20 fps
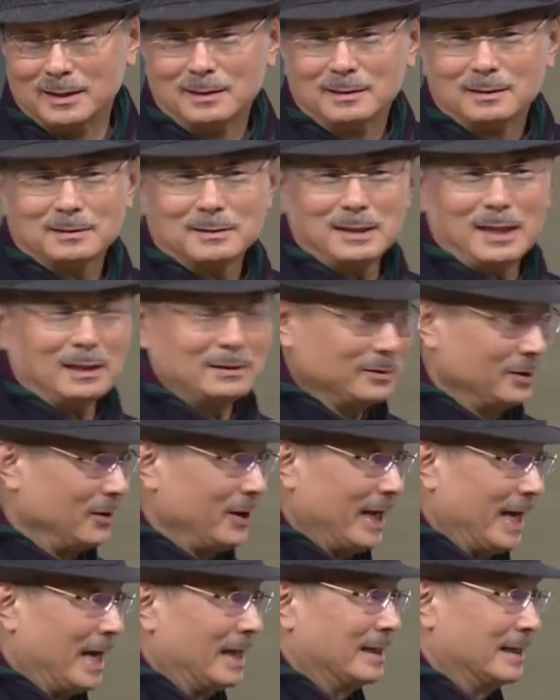And I don't
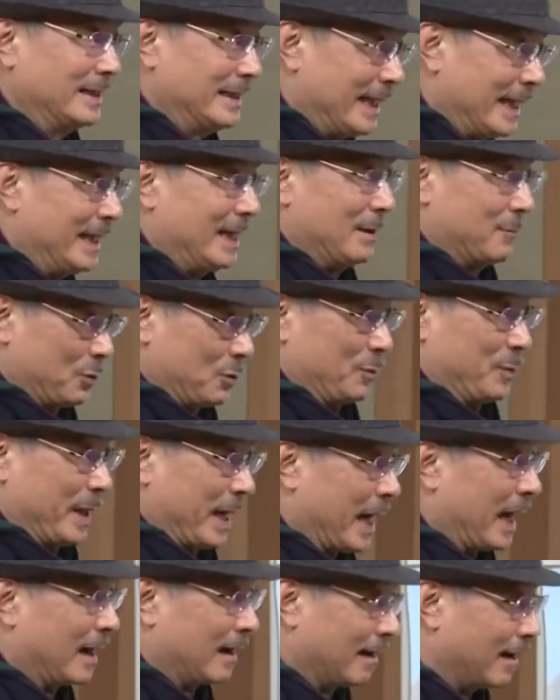feel at ease throughout the
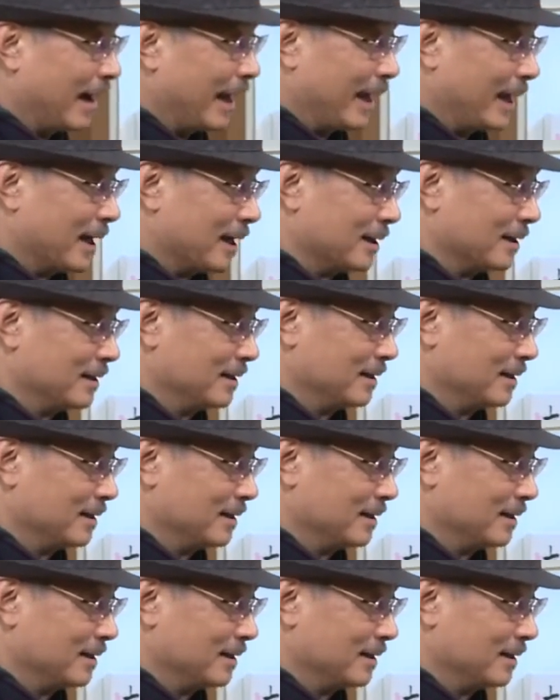whole trip.